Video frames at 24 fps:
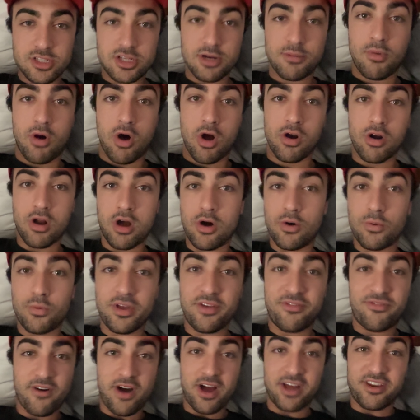Tomorrow, we
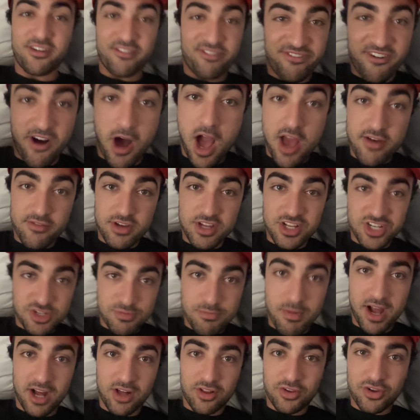find a five inch
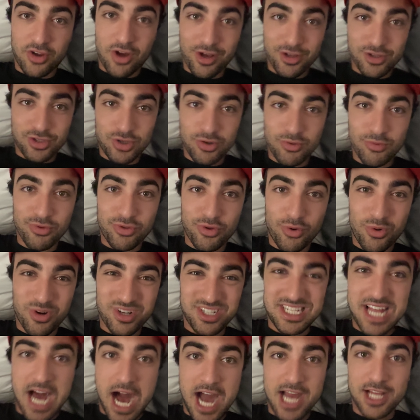megalodon tooth or
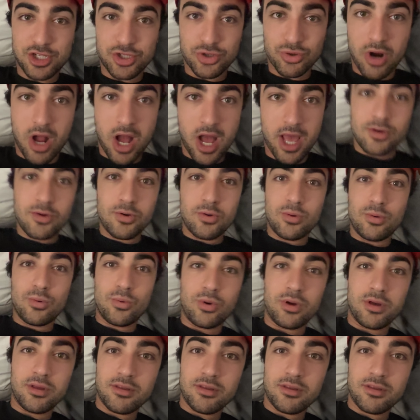die trying. Die